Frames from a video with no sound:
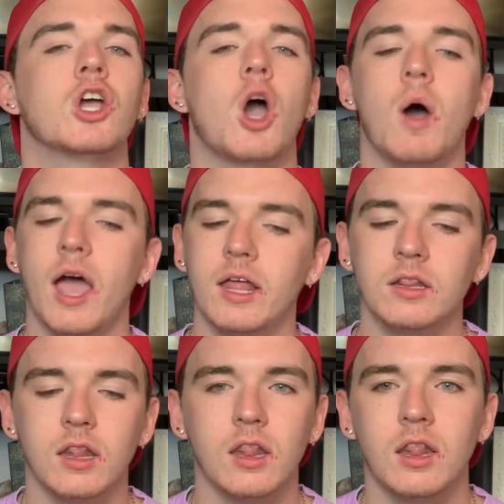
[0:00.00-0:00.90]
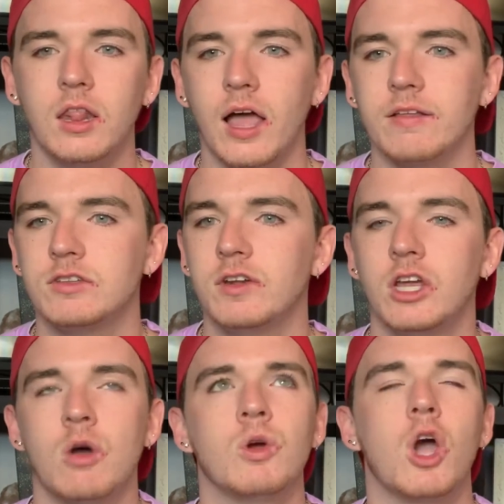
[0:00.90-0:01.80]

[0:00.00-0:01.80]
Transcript: Go ahead and like this video.